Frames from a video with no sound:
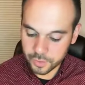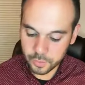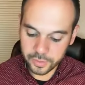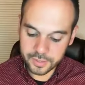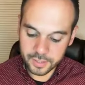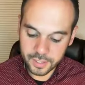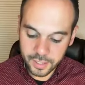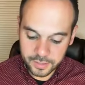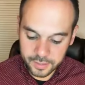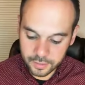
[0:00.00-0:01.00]
Verse 26
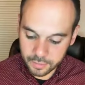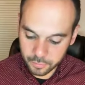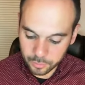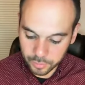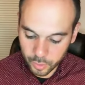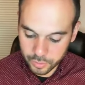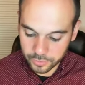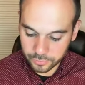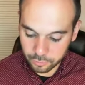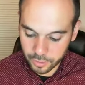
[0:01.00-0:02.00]
He considered the
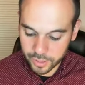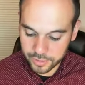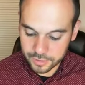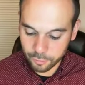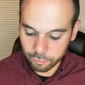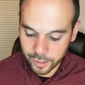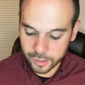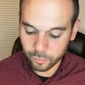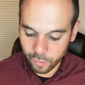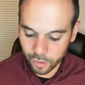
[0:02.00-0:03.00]
reproach of Christ
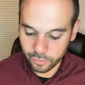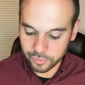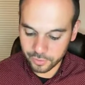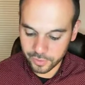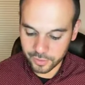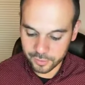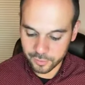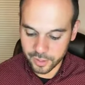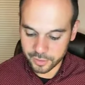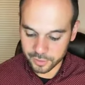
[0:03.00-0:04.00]
greater wealth than the
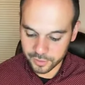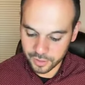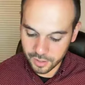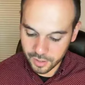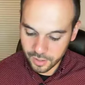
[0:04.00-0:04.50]
treasures